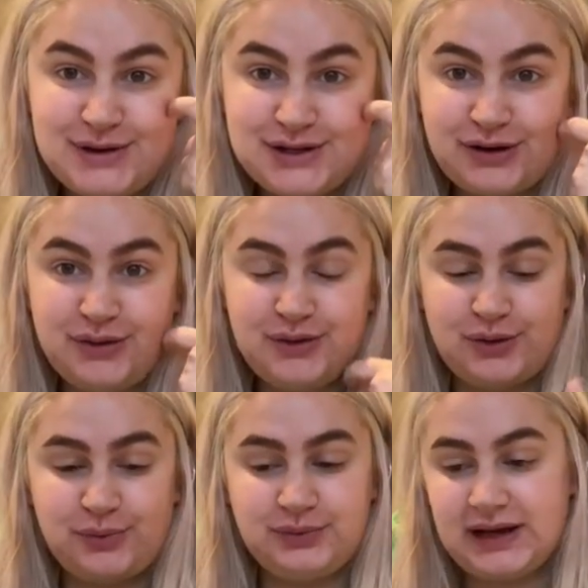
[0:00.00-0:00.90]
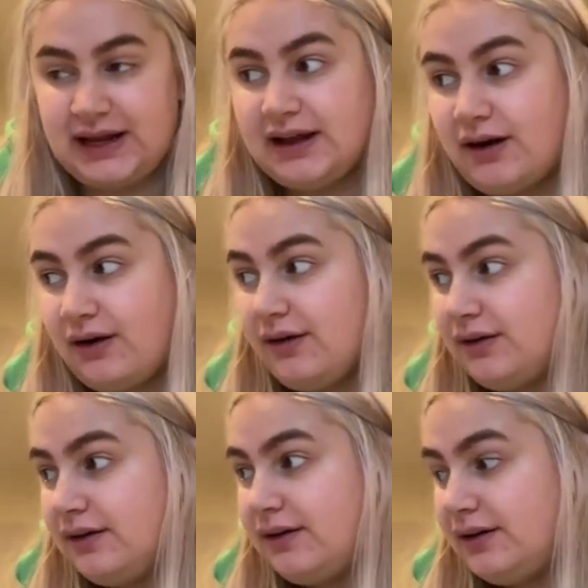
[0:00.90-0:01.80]
me show you an update
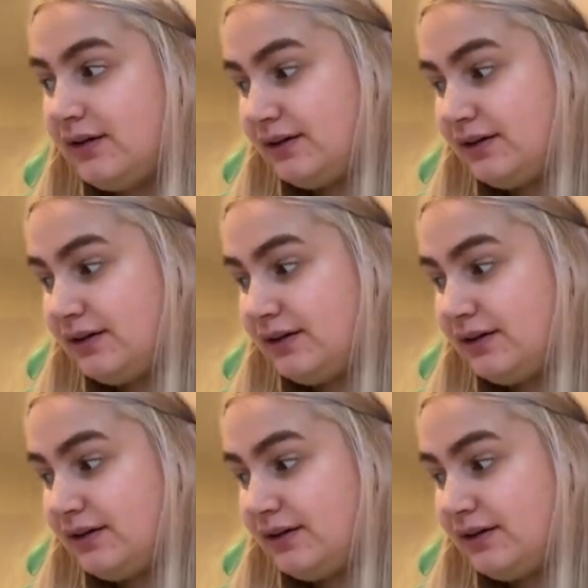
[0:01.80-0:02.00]
on